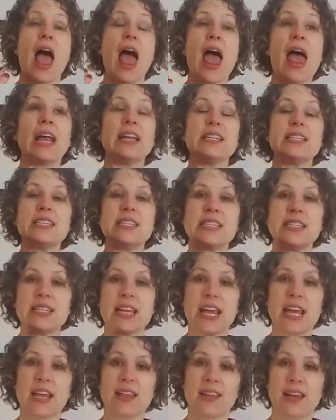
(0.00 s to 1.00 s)
and
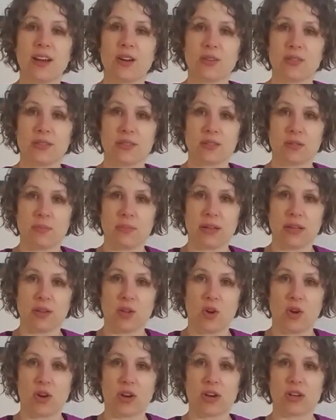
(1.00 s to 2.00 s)
stay there a little bit
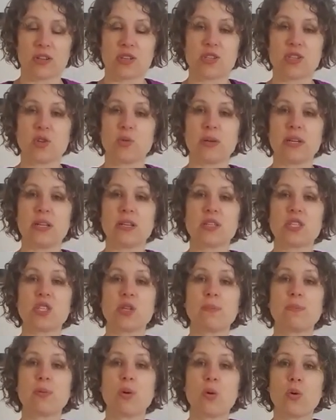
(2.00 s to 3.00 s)
longer. So it
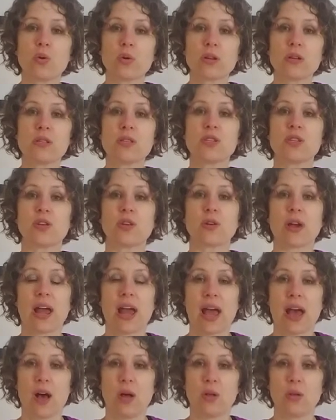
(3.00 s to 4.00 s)
supports your
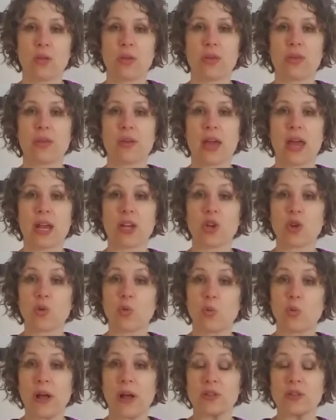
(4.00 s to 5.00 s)
health and your
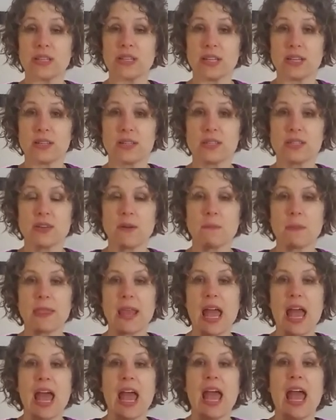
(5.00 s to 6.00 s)
wellness
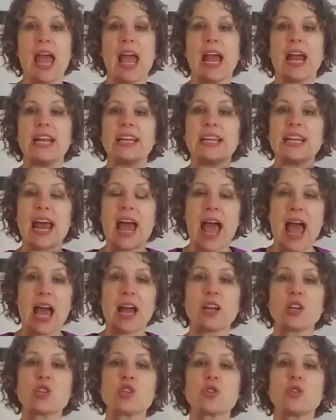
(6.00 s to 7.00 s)
in an
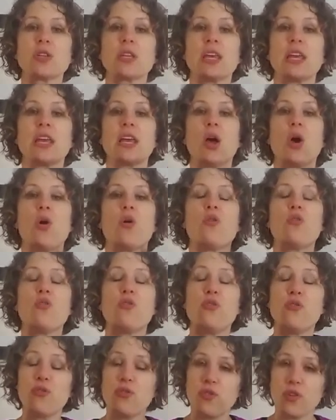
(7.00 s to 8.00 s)
actually
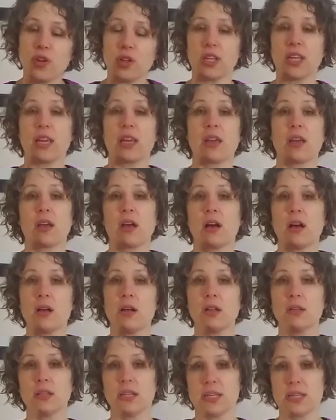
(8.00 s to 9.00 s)
fully
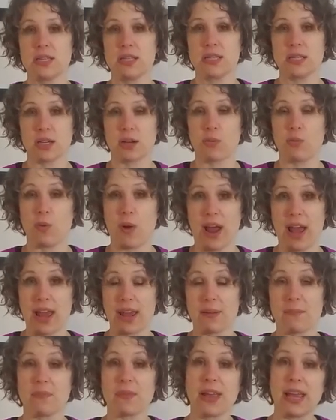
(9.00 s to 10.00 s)
holistic
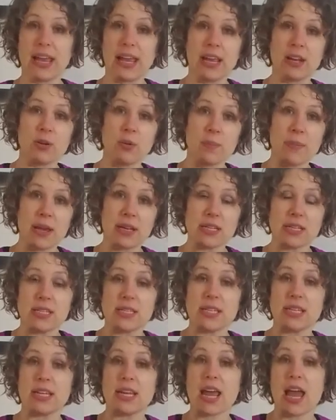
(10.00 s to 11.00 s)
way. Inner
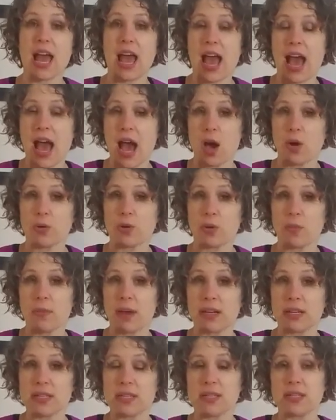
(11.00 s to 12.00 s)
medicine, outer
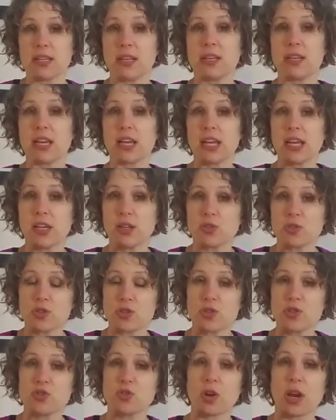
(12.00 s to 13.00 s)
medicine, inner
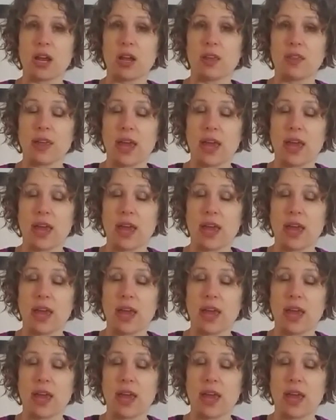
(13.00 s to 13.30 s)
strength,